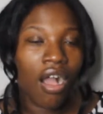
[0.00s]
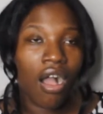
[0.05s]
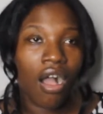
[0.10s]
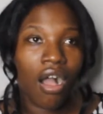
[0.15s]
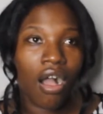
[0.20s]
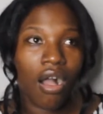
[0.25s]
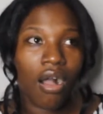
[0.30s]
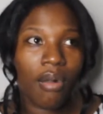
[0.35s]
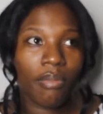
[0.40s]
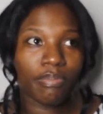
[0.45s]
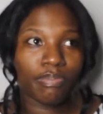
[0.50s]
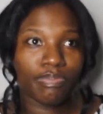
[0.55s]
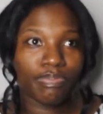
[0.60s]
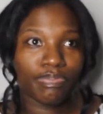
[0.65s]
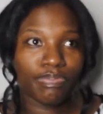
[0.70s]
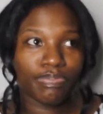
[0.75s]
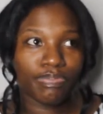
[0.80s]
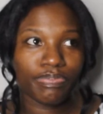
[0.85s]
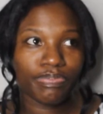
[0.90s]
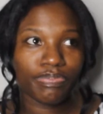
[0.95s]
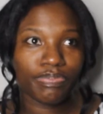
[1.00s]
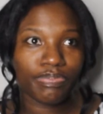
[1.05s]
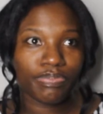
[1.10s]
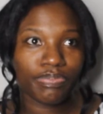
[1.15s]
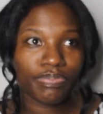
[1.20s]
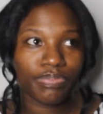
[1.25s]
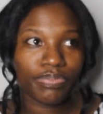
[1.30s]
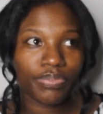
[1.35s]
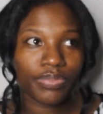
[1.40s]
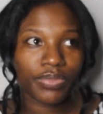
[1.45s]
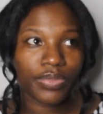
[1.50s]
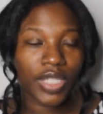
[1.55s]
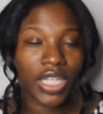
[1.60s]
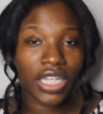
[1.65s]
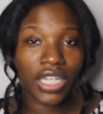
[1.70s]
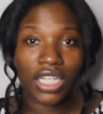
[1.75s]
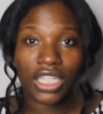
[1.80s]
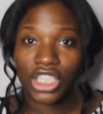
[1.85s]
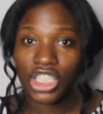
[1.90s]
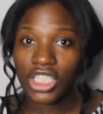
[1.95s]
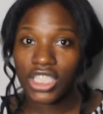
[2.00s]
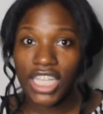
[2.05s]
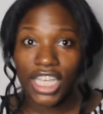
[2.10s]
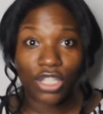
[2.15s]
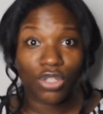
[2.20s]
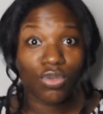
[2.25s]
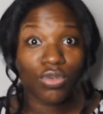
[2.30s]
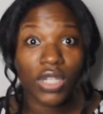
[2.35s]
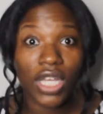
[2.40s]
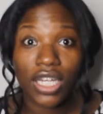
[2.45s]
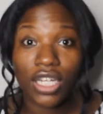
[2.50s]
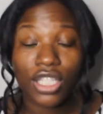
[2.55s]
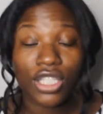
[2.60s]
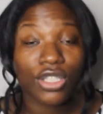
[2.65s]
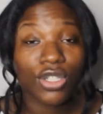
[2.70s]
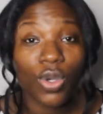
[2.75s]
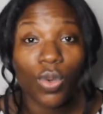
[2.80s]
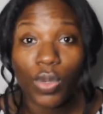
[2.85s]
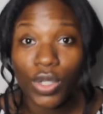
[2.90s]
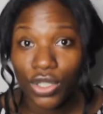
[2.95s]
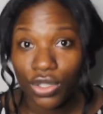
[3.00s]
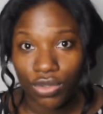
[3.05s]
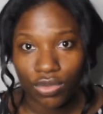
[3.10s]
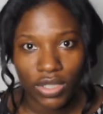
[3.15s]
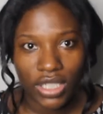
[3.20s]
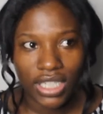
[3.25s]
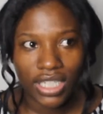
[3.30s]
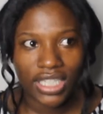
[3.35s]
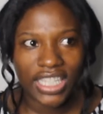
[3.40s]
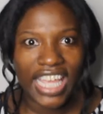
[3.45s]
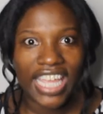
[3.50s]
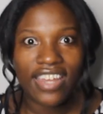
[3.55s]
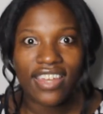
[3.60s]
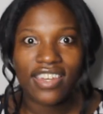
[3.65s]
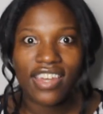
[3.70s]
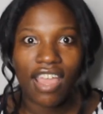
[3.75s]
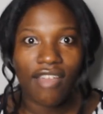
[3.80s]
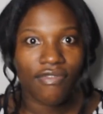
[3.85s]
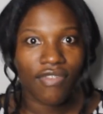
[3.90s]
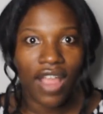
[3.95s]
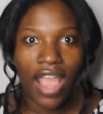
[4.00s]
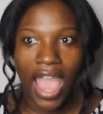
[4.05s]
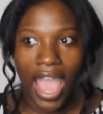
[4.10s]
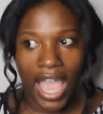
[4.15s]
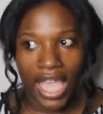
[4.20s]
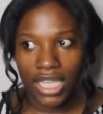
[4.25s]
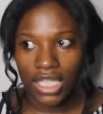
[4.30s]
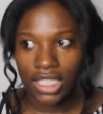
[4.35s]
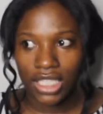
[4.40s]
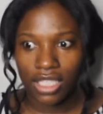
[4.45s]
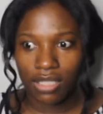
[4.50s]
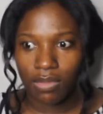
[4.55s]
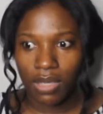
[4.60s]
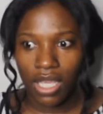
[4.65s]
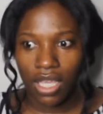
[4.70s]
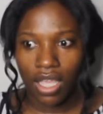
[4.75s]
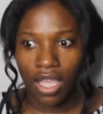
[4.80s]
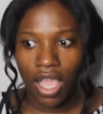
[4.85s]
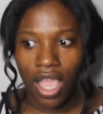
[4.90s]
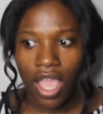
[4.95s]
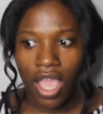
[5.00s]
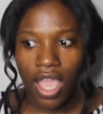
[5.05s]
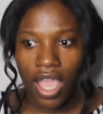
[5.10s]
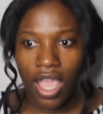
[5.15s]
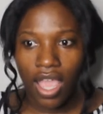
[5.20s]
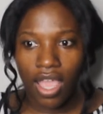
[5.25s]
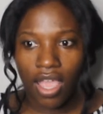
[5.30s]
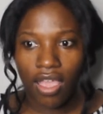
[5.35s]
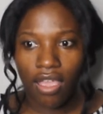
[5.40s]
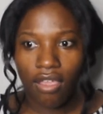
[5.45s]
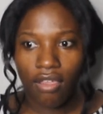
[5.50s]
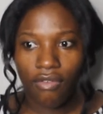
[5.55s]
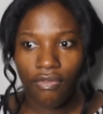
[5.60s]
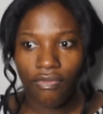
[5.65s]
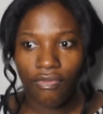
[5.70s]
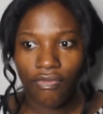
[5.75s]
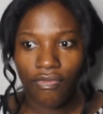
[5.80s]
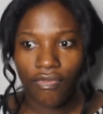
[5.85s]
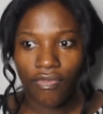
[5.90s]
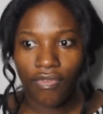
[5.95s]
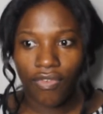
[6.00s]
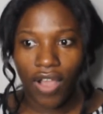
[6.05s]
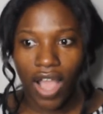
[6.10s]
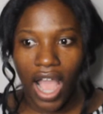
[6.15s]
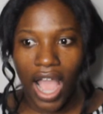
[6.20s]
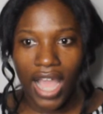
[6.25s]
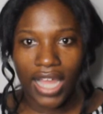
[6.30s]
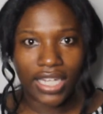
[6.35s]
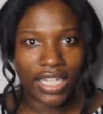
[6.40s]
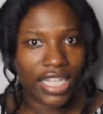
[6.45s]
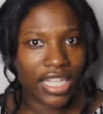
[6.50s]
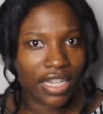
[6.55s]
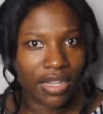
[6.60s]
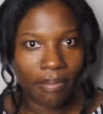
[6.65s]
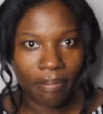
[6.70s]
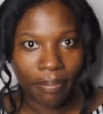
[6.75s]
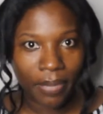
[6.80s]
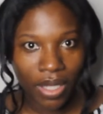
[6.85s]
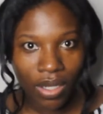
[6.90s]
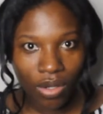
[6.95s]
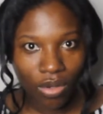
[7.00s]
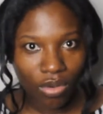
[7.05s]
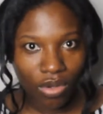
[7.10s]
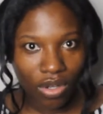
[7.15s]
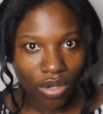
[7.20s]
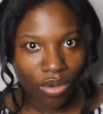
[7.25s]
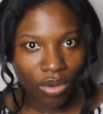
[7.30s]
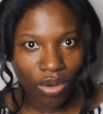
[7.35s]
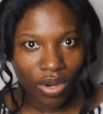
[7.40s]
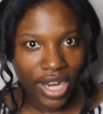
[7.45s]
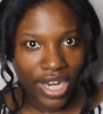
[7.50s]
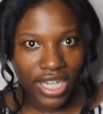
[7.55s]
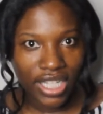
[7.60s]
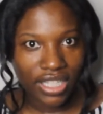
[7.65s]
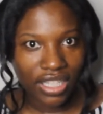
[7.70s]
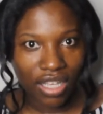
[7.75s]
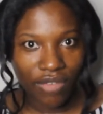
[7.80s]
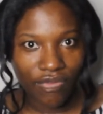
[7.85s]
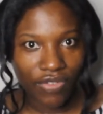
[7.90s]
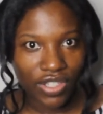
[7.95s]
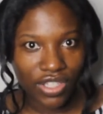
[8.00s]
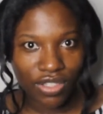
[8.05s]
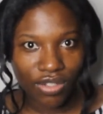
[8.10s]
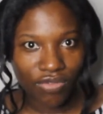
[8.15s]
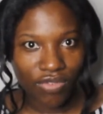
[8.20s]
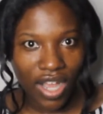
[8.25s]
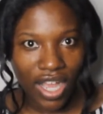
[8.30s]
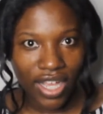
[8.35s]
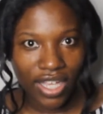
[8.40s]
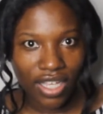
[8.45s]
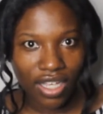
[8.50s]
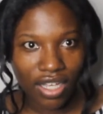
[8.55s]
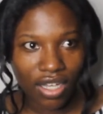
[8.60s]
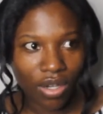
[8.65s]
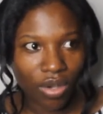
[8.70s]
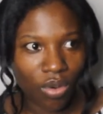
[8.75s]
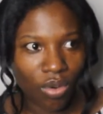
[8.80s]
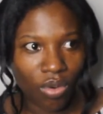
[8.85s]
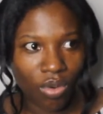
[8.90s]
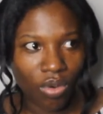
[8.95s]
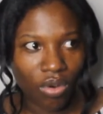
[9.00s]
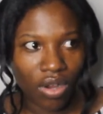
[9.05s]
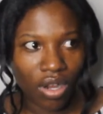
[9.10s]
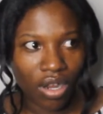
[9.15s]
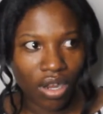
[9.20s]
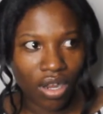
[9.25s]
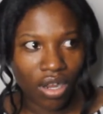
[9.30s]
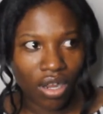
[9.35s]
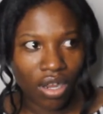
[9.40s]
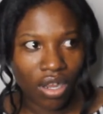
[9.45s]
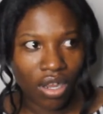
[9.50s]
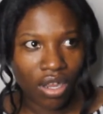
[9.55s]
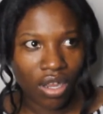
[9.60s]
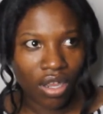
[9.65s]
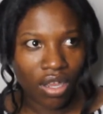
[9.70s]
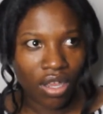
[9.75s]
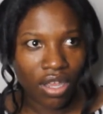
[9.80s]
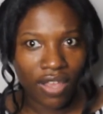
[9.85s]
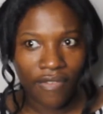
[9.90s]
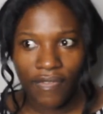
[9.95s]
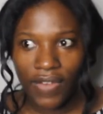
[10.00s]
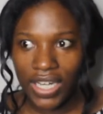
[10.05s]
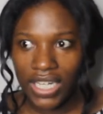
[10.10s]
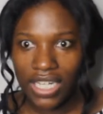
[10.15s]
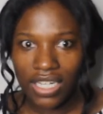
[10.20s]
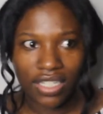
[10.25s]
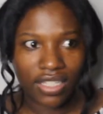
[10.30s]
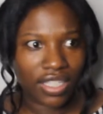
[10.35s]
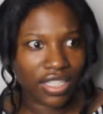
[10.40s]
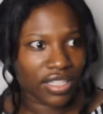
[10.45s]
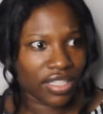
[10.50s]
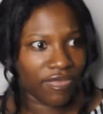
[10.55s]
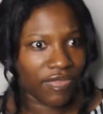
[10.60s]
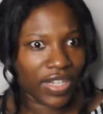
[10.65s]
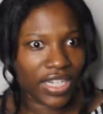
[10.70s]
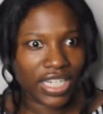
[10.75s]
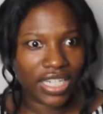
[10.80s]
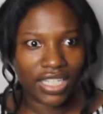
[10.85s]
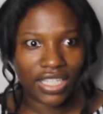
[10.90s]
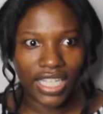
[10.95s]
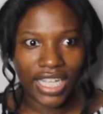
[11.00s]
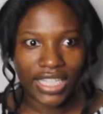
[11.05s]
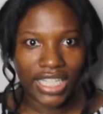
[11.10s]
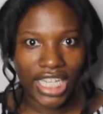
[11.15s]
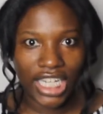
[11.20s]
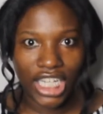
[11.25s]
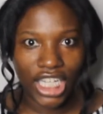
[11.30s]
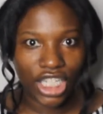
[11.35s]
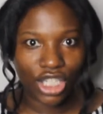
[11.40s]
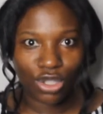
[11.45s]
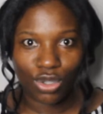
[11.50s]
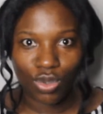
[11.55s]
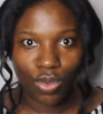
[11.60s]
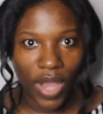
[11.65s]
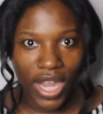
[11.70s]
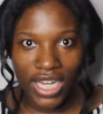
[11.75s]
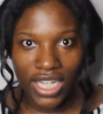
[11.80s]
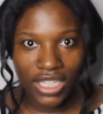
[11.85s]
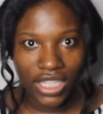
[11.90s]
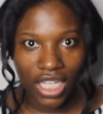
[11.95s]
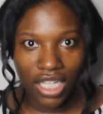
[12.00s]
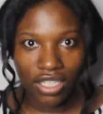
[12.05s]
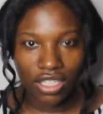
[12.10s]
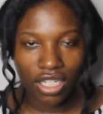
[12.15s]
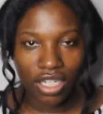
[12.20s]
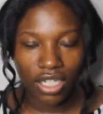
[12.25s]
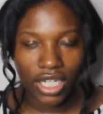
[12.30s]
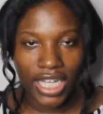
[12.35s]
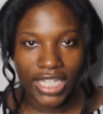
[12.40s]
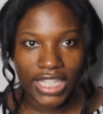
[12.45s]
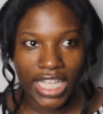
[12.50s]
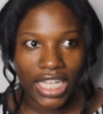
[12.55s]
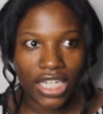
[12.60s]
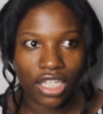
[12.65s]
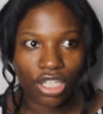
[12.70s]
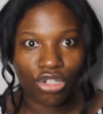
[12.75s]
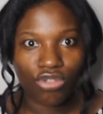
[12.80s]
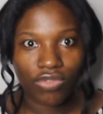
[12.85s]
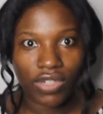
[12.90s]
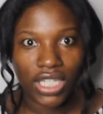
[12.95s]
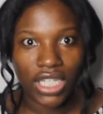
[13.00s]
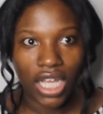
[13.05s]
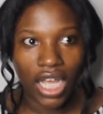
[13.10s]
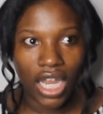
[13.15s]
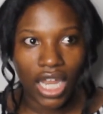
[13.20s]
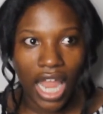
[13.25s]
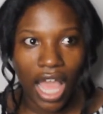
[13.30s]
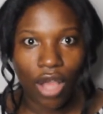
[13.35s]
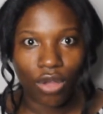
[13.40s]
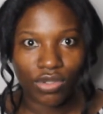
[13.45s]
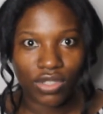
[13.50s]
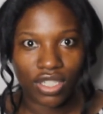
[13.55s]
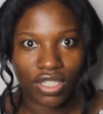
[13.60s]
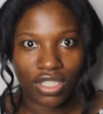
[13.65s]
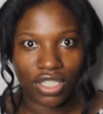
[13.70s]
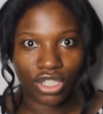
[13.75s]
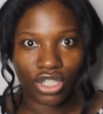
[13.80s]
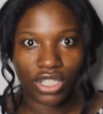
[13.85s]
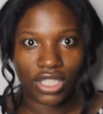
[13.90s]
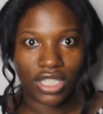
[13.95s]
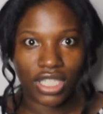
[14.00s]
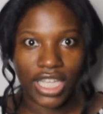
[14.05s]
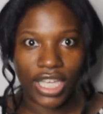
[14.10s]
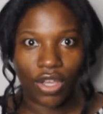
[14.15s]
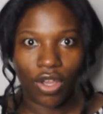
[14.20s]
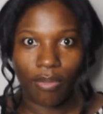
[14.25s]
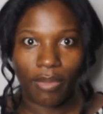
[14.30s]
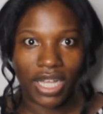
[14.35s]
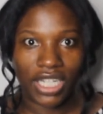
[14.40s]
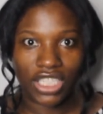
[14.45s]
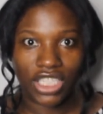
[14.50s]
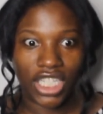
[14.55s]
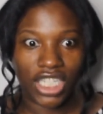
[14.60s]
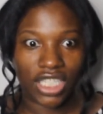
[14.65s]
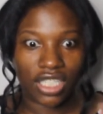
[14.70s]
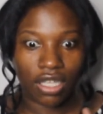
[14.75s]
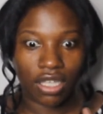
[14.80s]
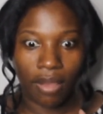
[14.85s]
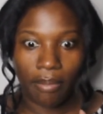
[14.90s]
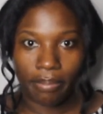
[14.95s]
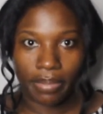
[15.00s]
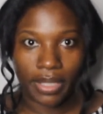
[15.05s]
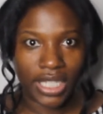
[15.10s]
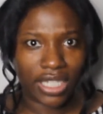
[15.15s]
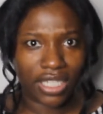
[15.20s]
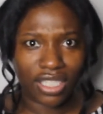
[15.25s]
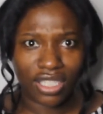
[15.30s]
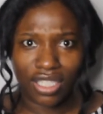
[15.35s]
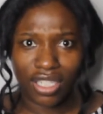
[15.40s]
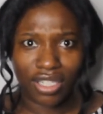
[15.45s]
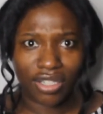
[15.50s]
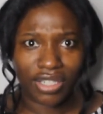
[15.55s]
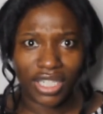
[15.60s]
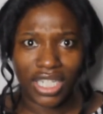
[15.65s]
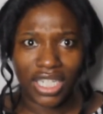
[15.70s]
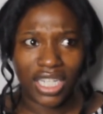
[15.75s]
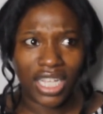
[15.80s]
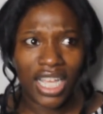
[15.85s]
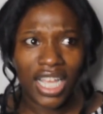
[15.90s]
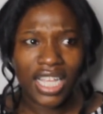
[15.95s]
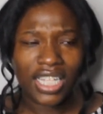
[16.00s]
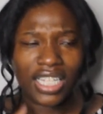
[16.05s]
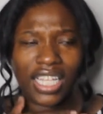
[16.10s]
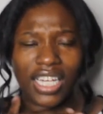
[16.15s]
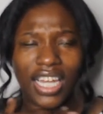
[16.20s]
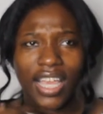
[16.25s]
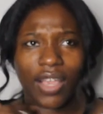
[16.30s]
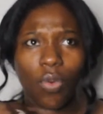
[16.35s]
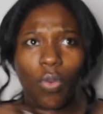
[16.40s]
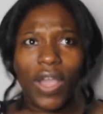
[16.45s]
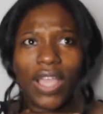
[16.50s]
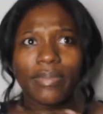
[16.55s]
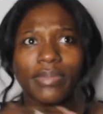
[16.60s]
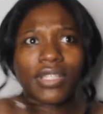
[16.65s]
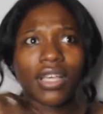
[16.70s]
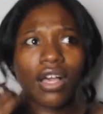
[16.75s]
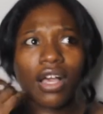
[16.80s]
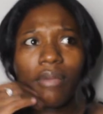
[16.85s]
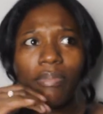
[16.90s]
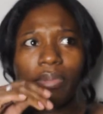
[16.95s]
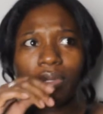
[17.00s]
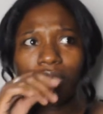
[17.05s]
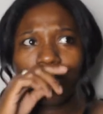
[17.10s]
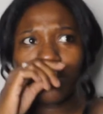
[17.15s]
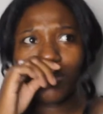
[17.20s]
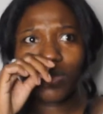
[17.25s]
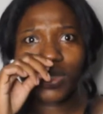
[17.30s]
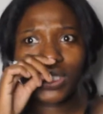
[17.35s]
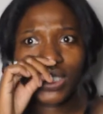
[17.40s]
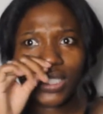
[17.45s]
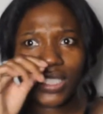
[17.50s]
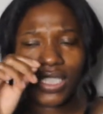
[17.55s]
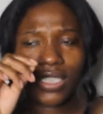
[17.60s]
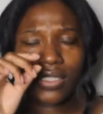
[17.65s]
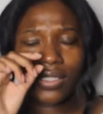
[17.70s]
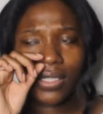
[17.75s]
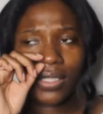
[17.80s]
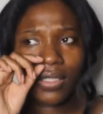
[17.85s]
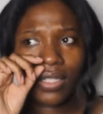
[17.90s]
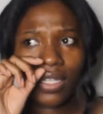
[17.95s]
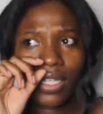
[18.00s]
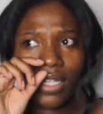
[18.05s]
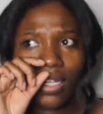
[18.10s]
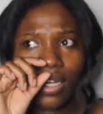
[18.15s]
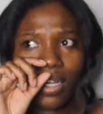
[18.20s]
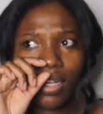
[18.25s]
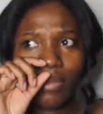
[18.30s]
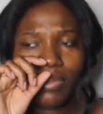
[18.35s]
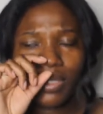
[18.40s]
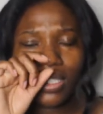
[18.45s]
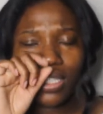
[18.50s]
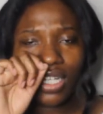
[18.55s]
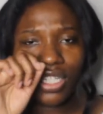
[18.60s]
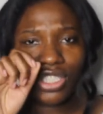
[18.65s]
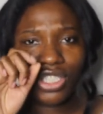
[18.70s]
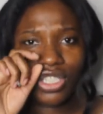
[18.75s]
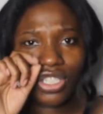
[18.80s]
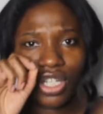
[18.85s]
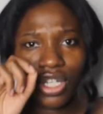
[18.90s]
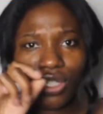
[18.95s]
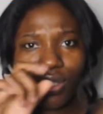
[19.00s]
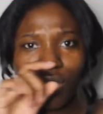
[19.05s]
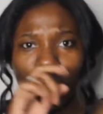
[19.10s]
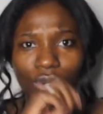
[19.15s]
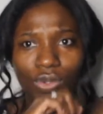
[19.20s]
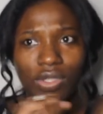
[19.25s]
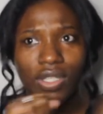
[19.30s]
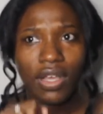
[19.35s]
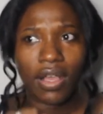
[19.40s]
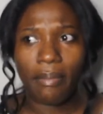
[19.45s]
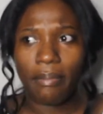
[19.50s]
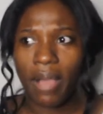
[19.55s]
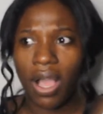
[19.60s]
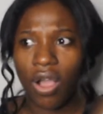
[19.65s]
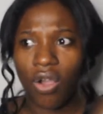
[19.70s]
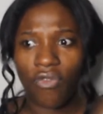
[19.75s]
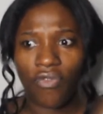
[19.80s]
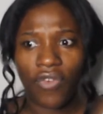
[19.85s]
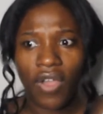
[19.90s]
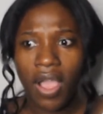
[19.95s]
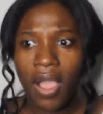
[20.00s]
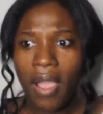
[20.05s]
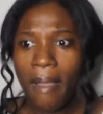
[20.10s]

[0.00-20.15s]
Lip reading: And she's like, you let us know what you need. They never asked me if I needed milk or anything for Soraya, or if I needed this, if I needed that. They didn't do anything to her. Like, they literally allowed her to just lay on my chest completely dirty. They like wiped her up a little and just suctioned her nose and her mouth.